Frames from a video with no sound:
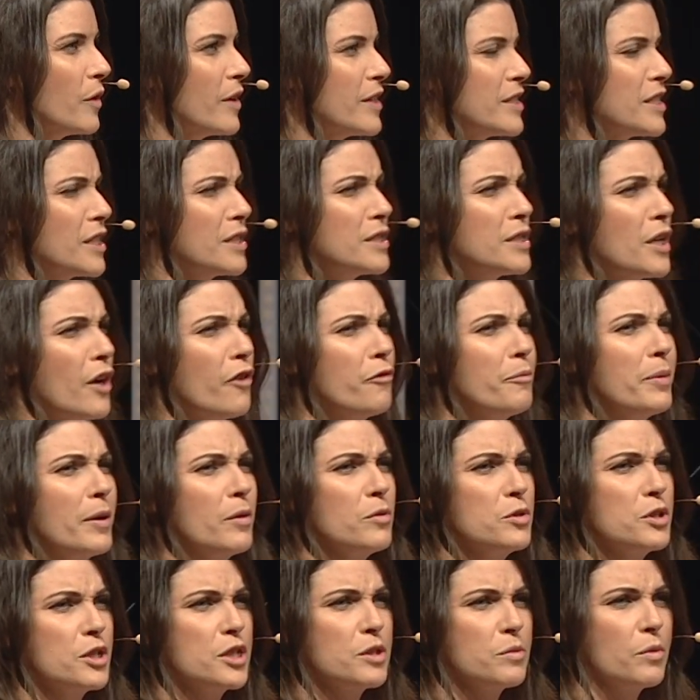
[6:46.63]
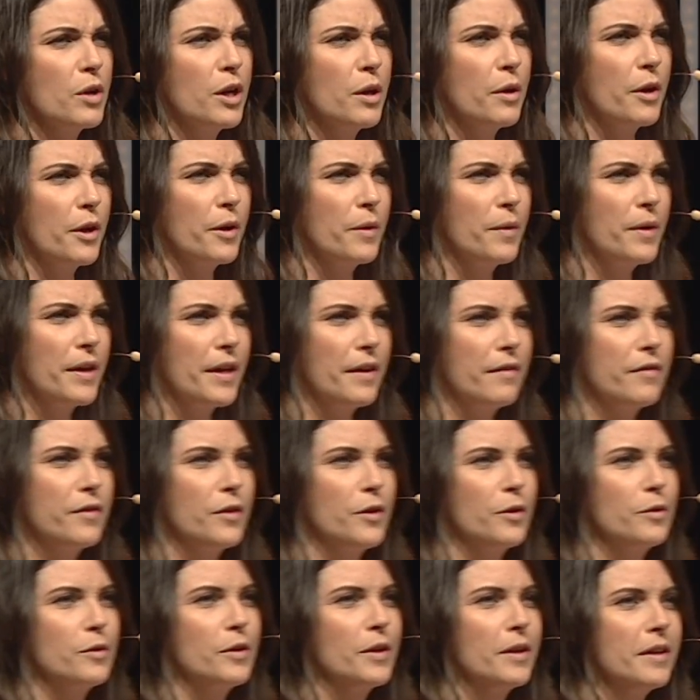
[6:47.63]
it's a tough pill to swallow if
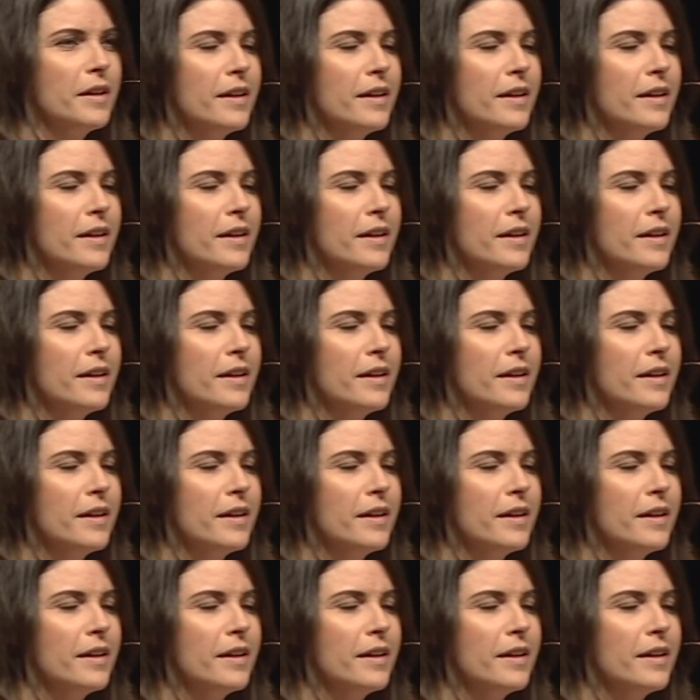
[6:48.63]
you